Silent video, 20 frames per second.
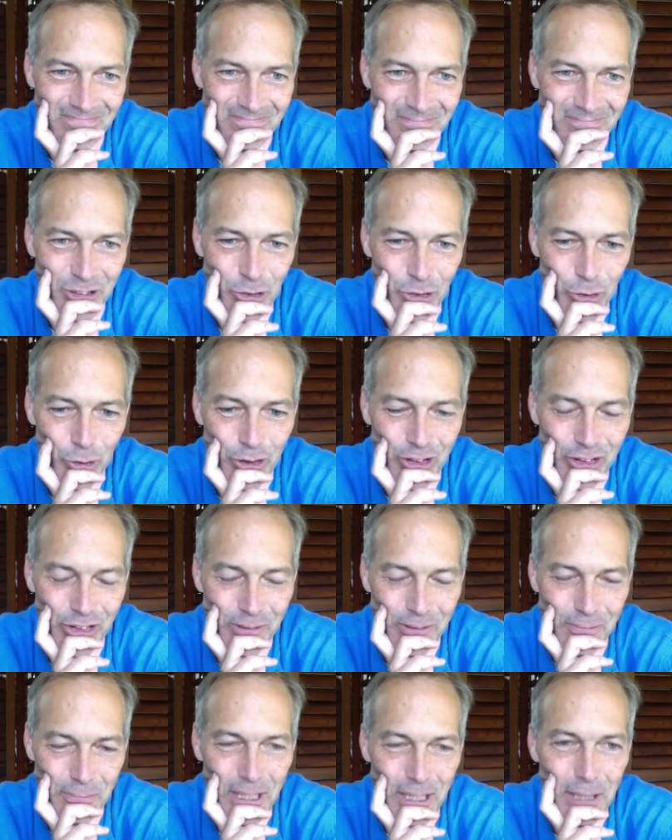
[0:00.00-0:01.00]
stories
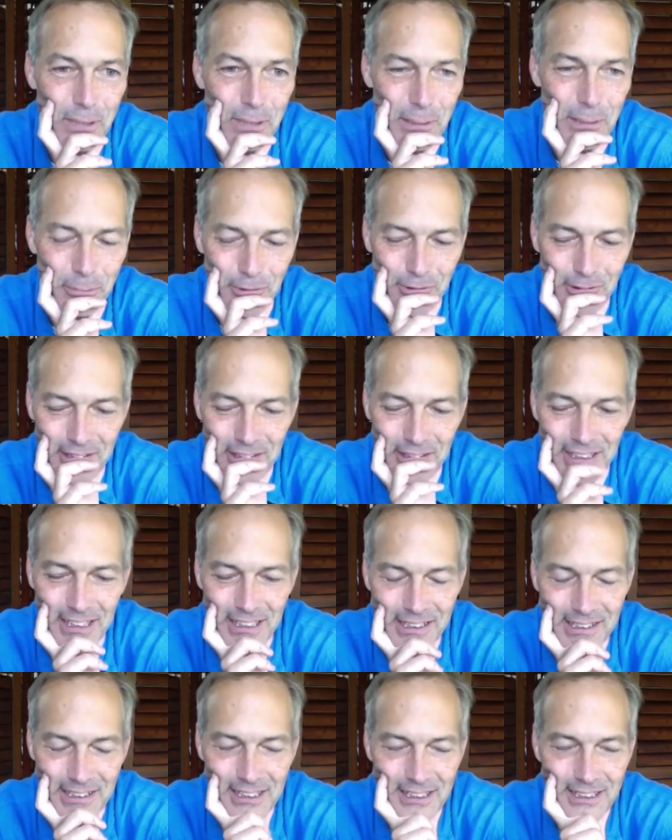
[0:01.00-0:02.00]
and people and
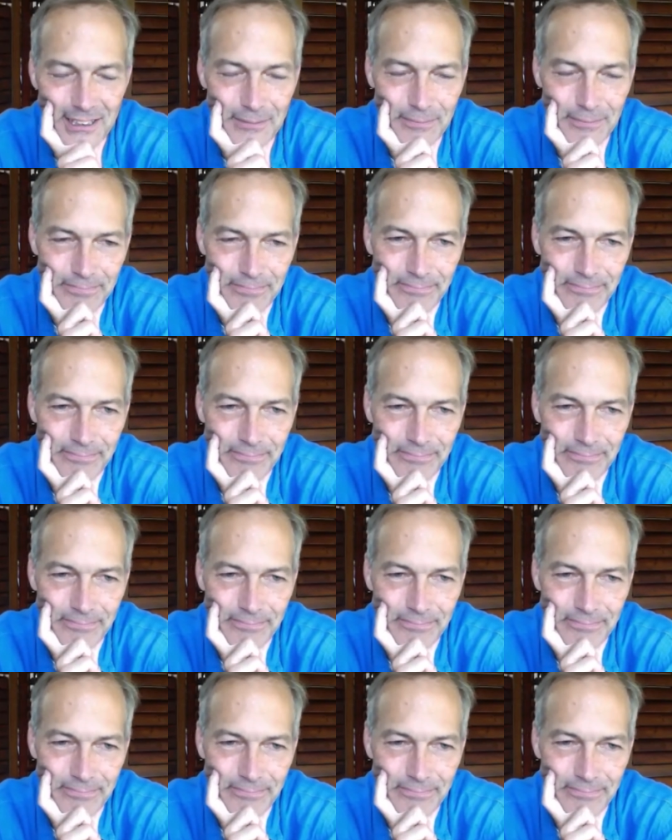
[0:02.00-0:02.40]
things like that.